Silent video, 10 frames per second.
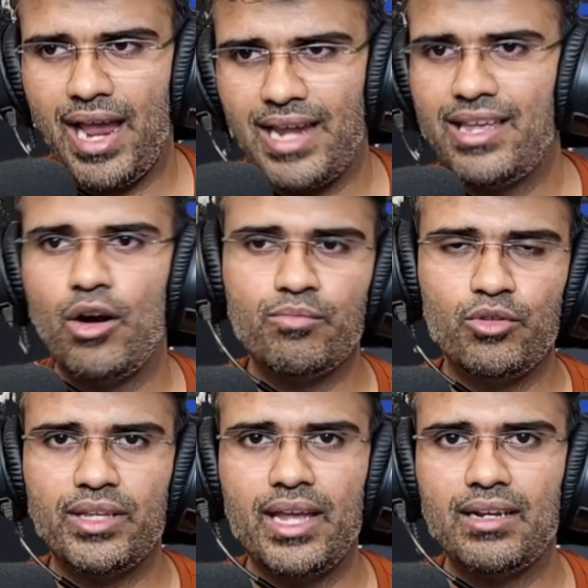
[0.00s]
any output
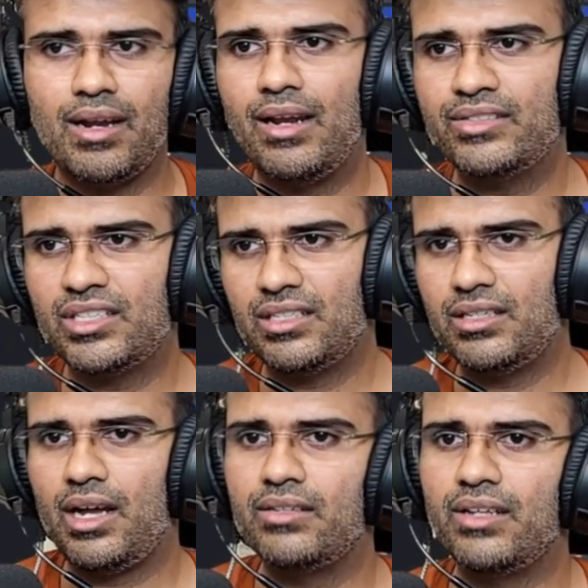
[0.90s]
gain unless and
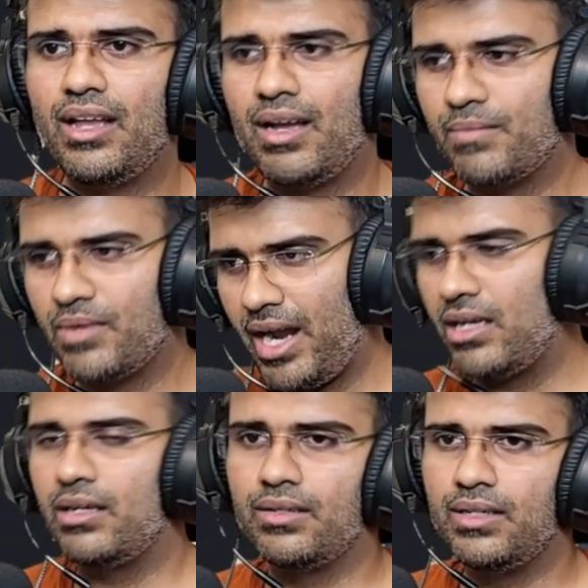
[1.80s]
until I'm kind
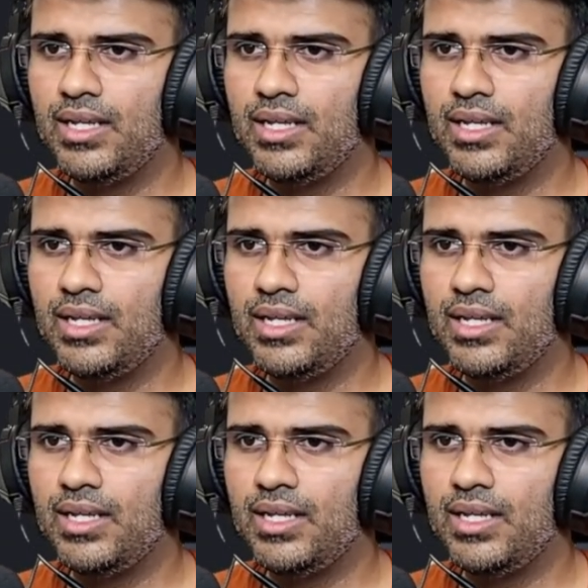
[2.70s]
of,